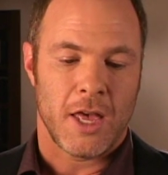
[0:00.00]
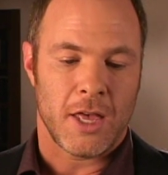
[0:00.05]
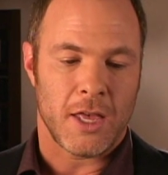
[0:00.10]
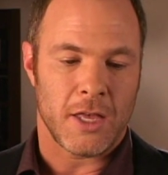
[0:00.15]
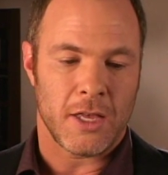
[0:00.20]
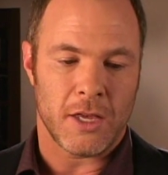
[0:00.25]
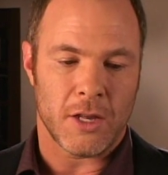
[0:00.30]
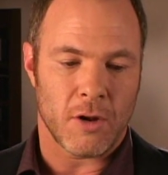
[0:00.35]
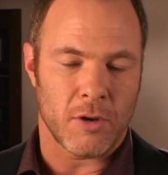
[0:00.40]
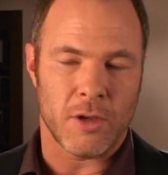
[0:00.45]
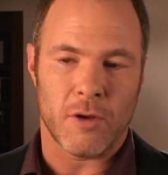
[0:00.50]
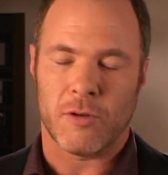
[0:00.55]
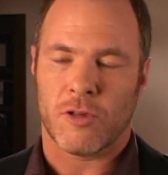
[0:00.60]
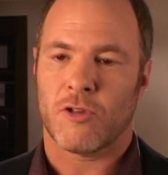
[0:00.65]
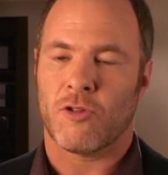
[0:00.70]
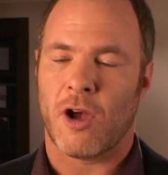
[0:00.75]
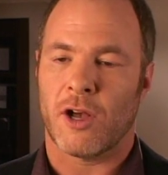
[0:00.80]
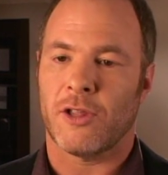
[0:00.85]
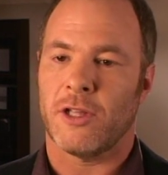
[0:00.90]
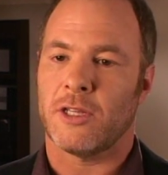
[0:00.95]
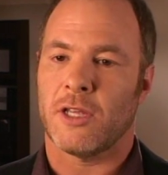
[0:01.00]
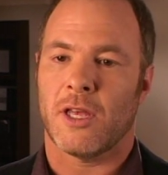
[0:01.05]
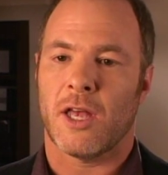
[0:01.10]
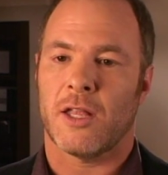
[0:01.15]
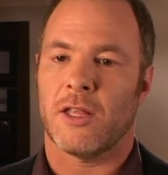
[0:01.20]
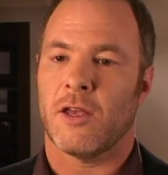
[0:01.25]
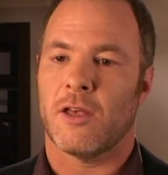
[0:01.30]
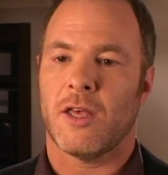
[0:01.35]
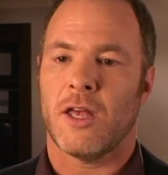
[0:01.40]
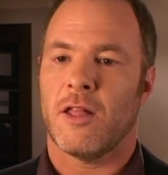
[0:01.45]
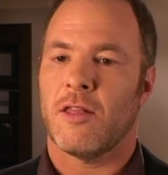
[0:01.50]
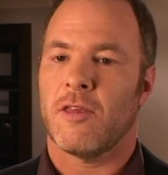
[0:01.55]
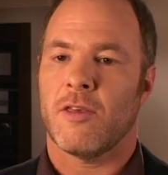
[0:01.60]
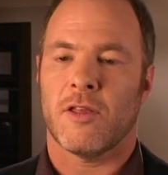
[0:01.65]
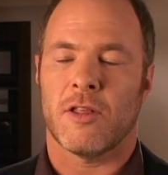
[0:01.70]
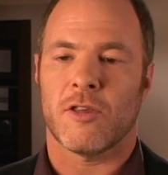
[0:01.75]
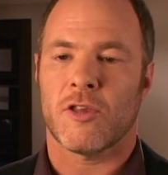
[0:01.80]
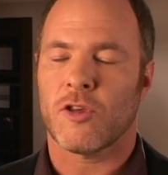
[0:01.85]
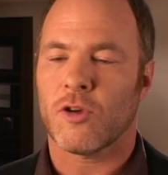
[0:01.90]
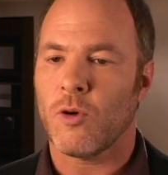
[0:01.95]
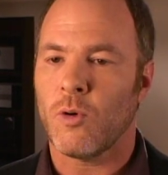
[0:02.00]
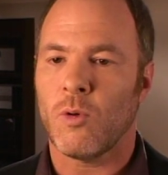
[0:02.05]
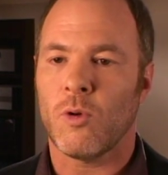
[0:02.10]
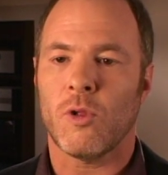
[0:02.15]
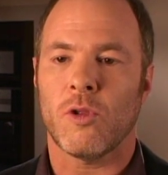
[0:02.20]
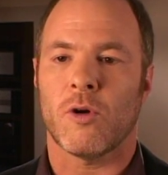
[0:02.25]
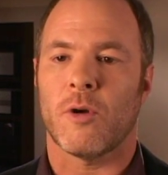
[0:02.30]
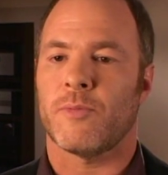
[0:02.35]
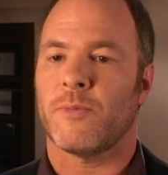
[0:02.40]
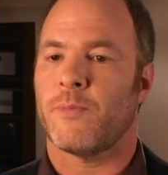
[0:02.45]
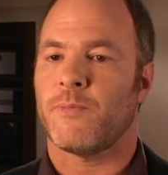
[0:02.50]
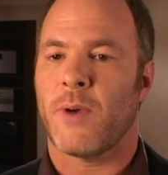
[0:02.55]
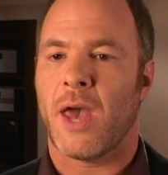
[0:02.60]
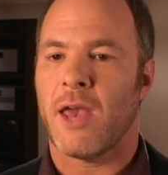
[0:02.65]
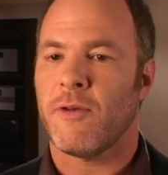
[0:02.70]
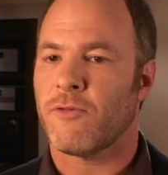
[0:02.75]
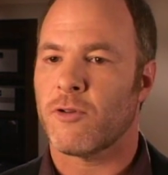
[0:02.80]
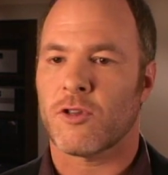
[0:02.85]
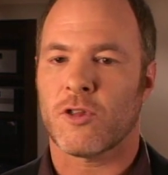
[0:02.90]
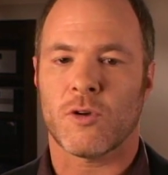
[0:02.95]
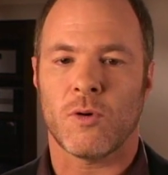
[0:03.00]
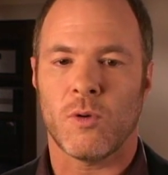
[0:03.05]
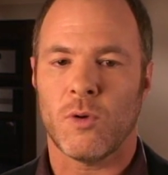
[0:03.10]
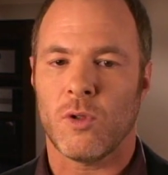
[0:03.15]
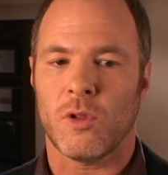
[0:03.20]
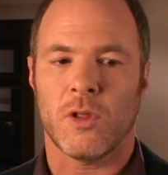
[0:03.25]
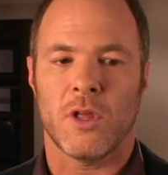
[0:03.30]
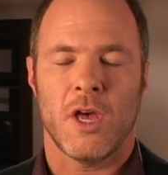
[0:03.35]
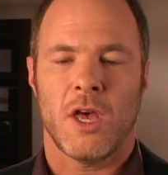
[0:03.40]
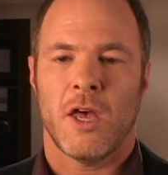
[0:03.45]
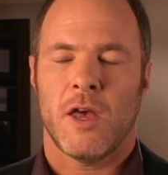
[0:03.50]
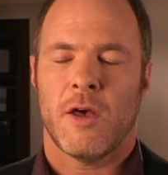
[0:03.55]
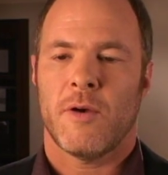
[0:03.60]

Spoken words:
you're struggling to get your kids in school or to pay for school.